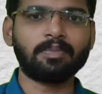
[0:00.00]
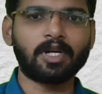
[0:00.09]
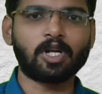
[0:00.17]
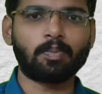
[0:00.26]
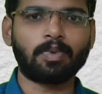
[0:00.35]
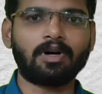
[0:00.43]

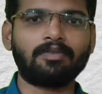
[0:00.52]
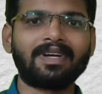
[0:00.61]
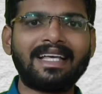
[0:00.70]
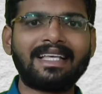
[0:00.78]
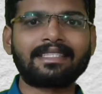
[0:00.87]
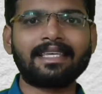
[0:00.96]
made up of
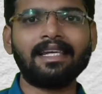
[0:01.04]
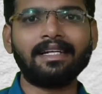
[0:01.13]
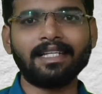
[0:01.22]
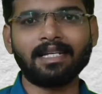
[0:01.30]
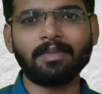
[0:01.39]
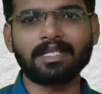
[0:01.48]

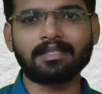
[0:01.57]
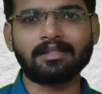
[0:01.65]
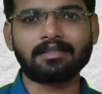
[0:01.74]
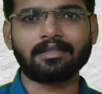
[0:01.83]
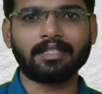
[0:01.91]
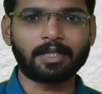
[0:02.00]
skeletal muscles.